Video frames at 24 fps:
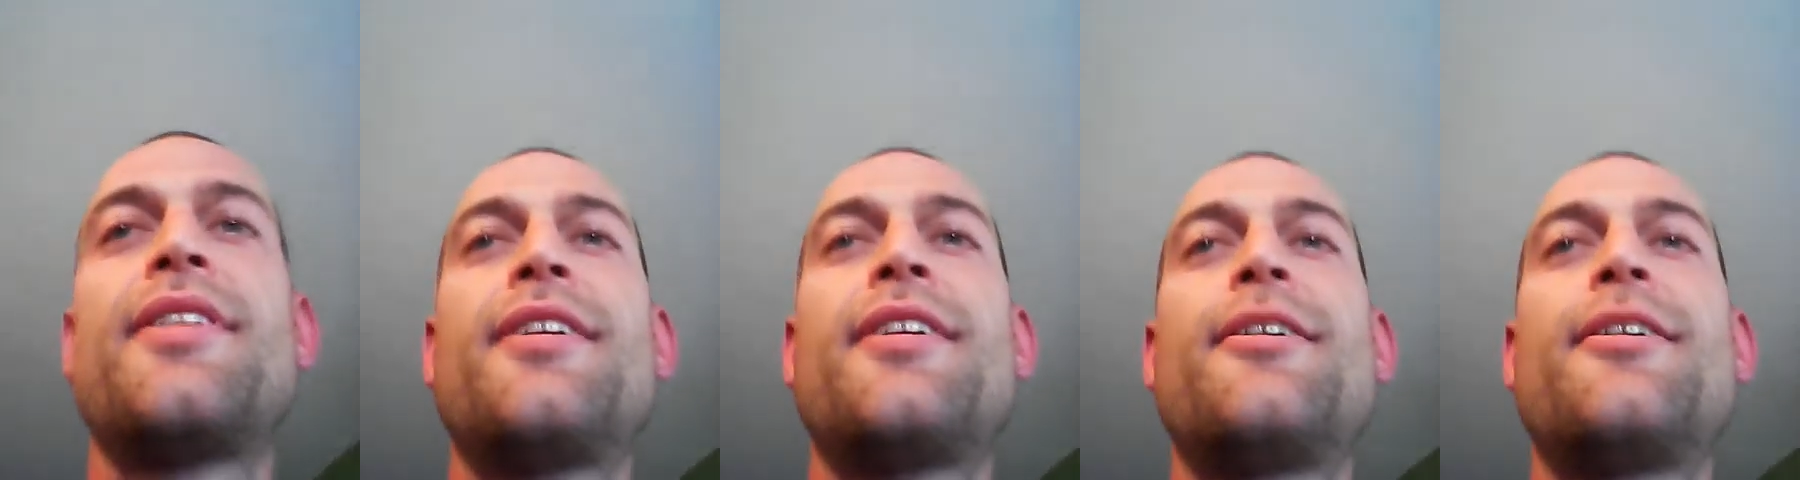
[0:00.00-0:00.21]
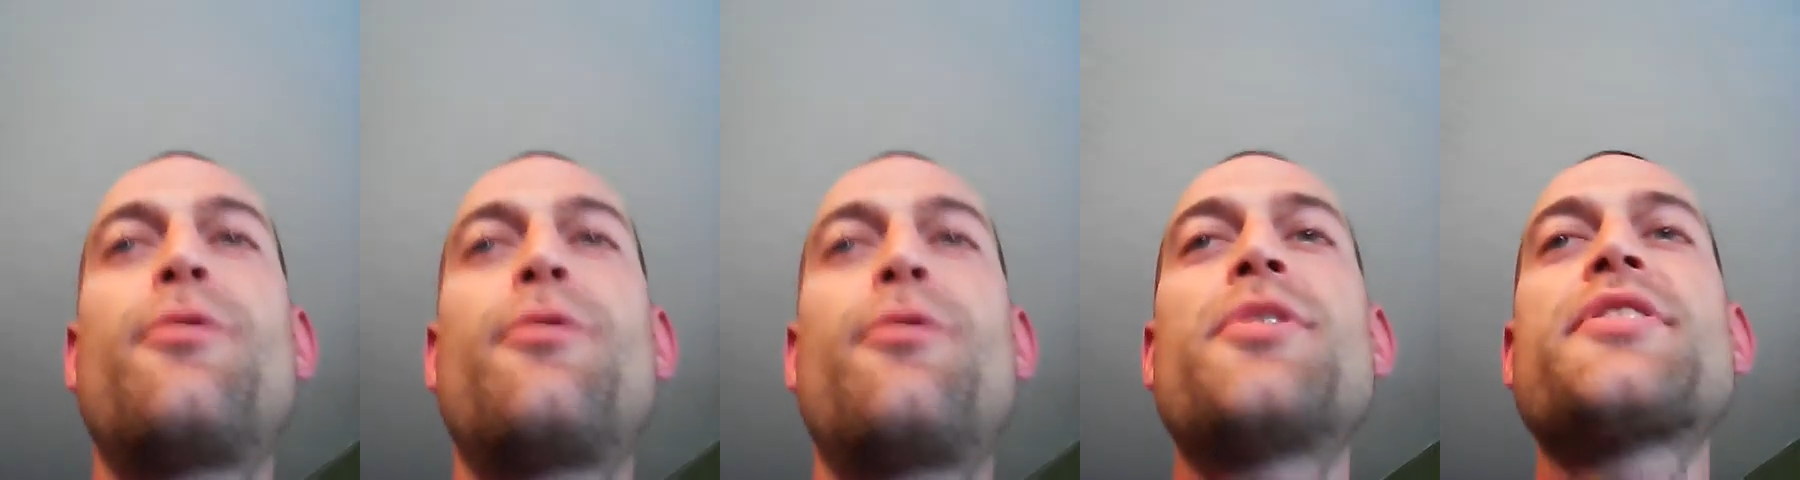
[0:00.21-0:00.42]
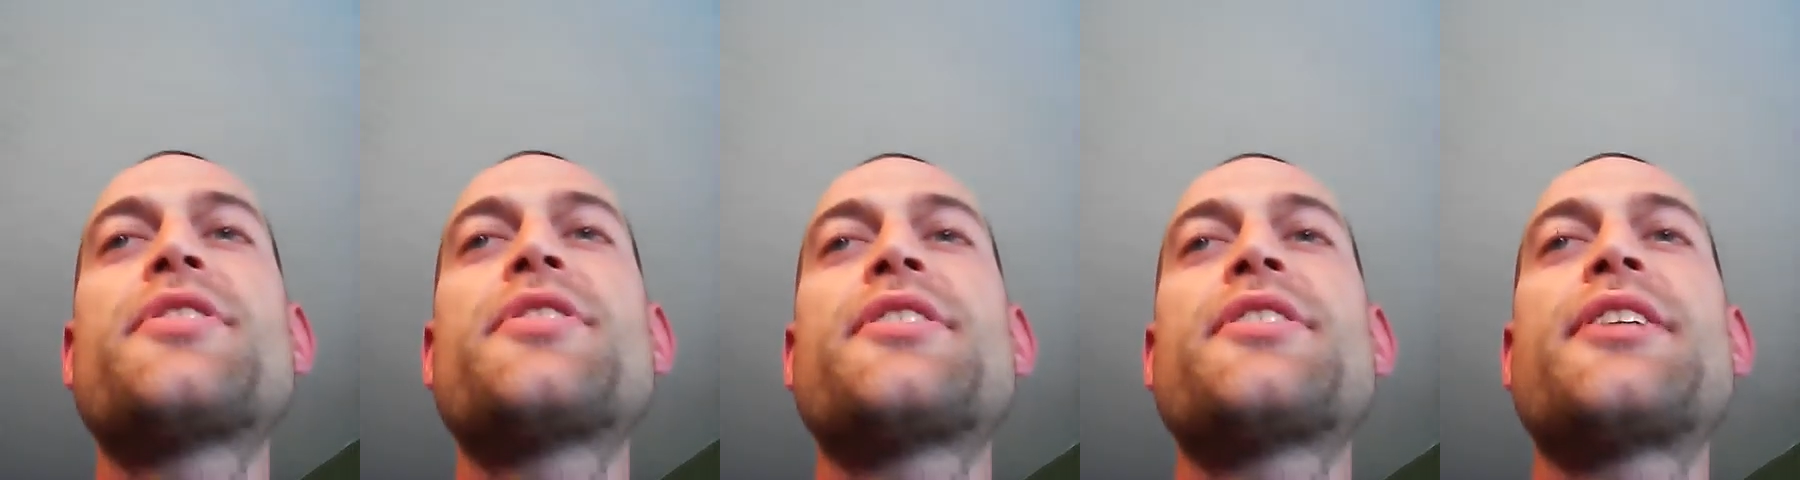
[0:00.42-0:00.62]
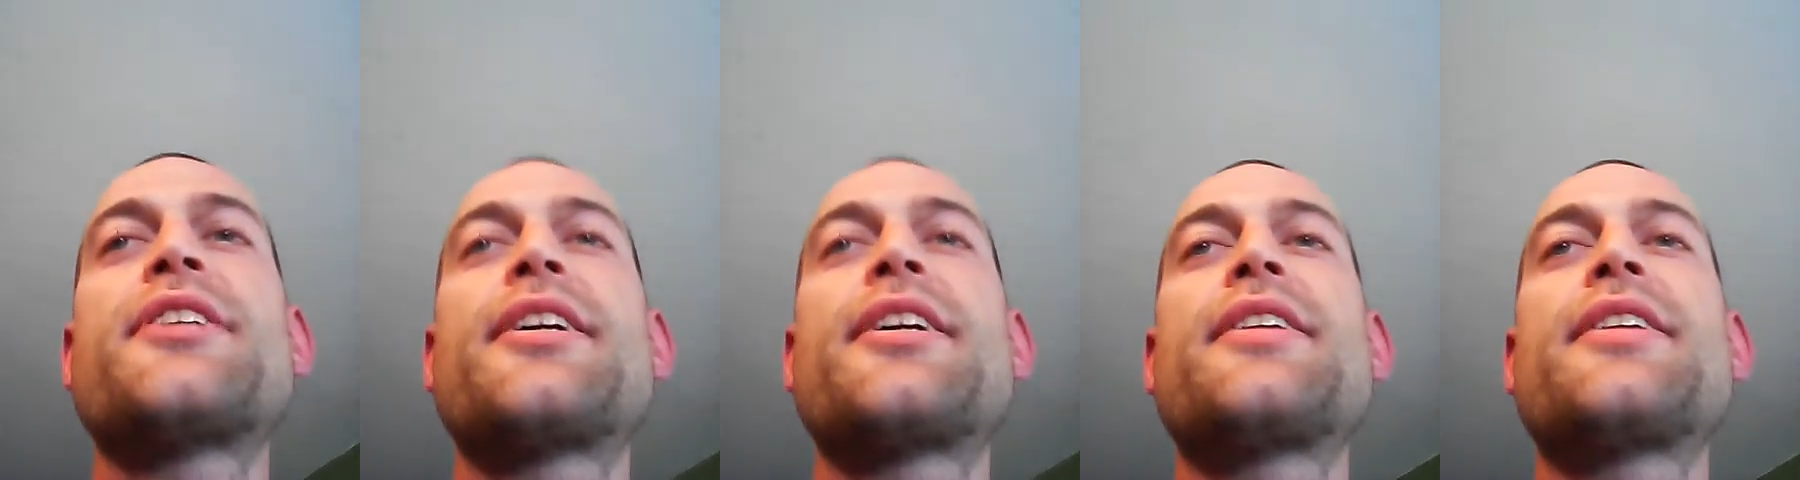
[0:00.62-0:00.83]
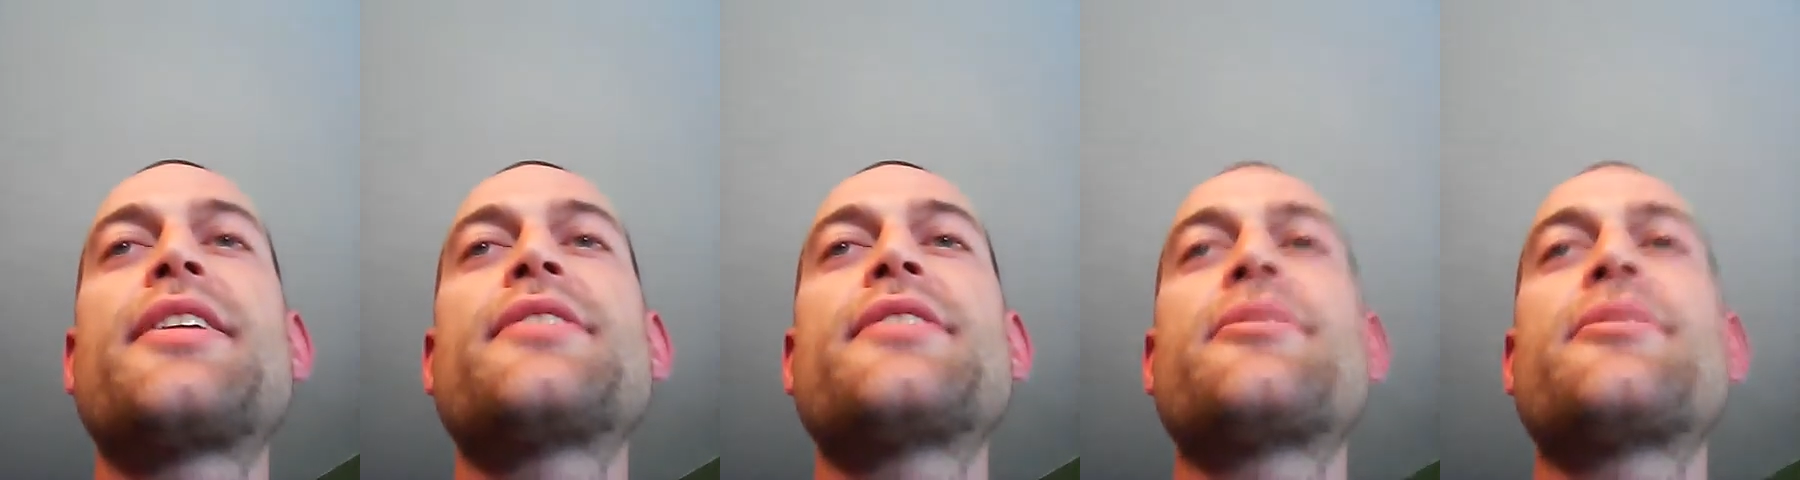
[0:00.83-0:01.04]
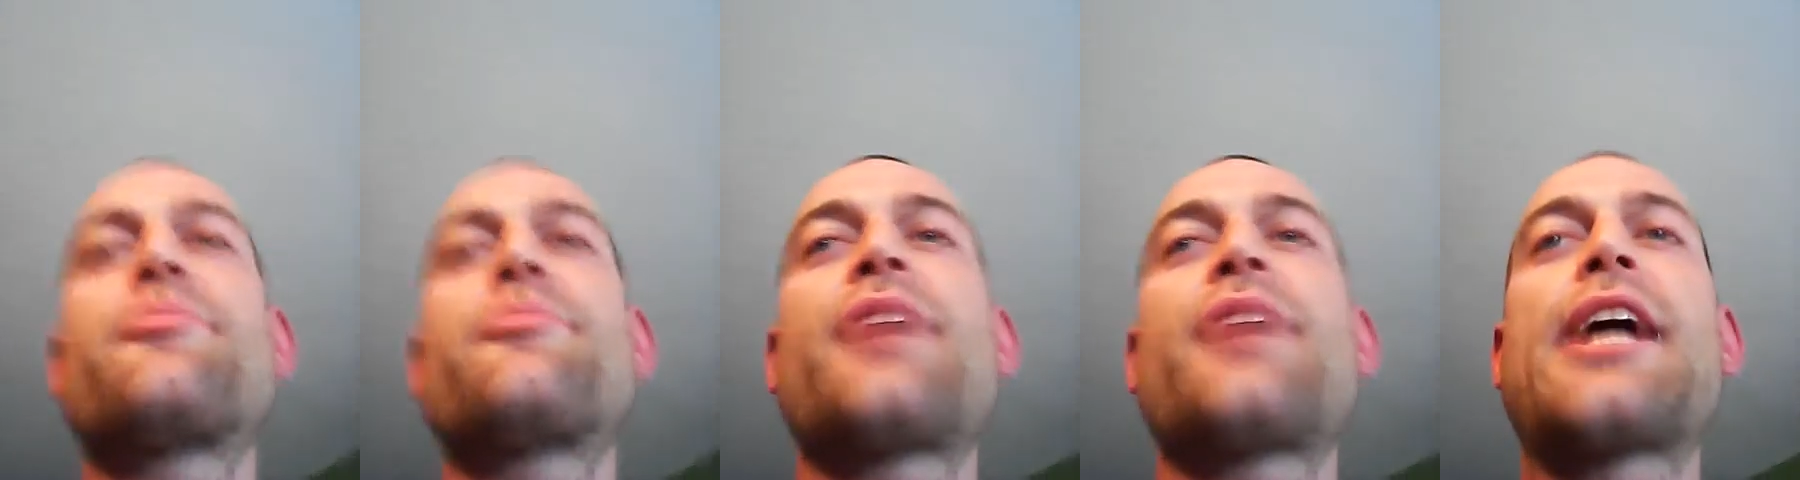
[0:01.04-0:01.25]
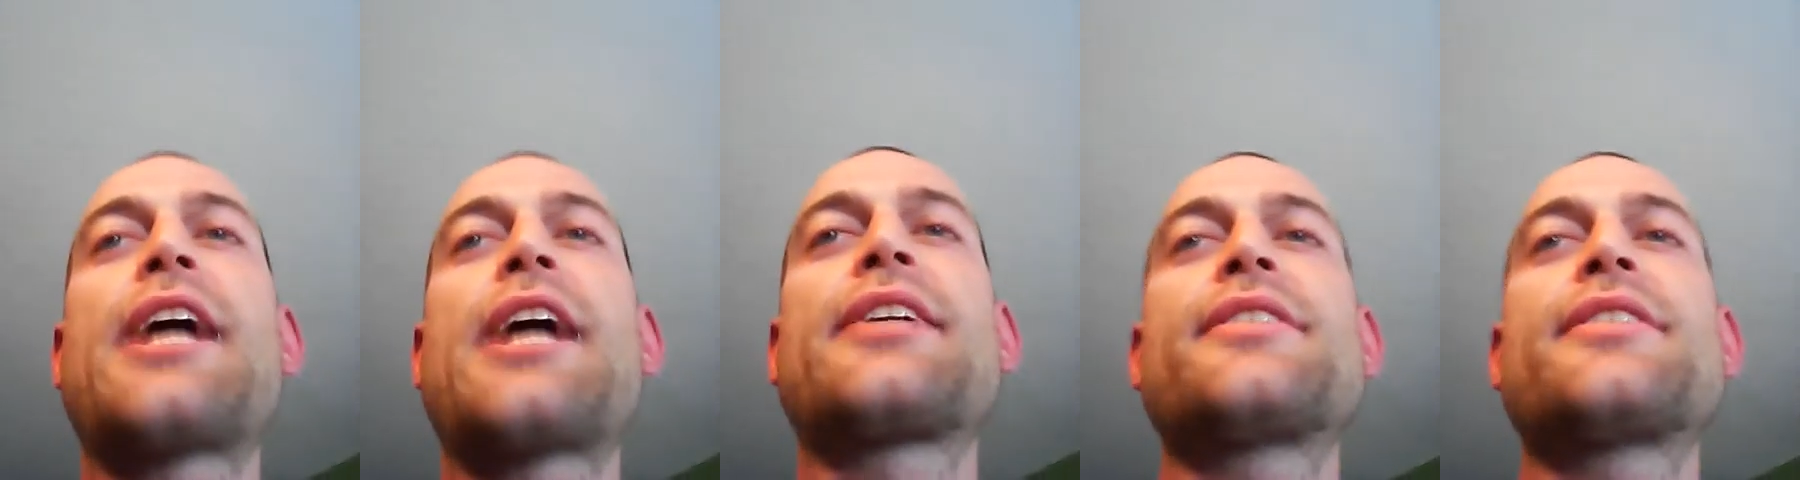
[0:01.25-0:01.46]
One studies and
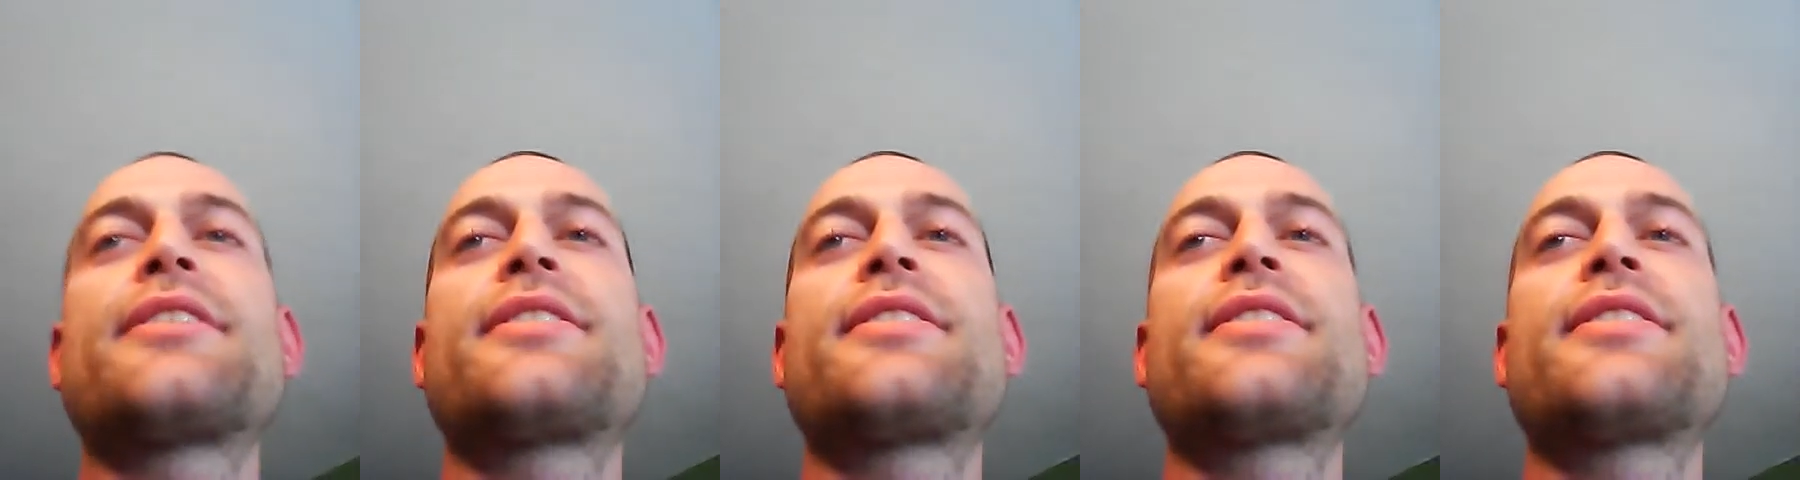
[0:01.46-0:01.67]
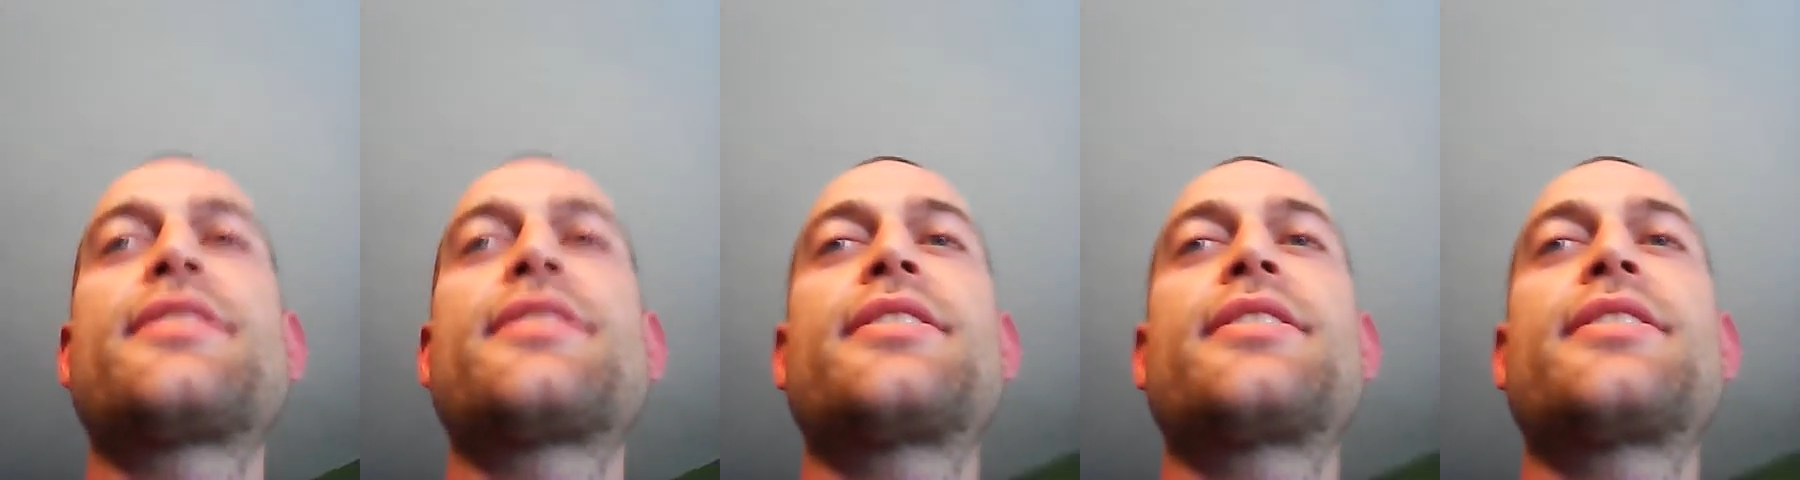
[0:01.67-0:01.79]
practices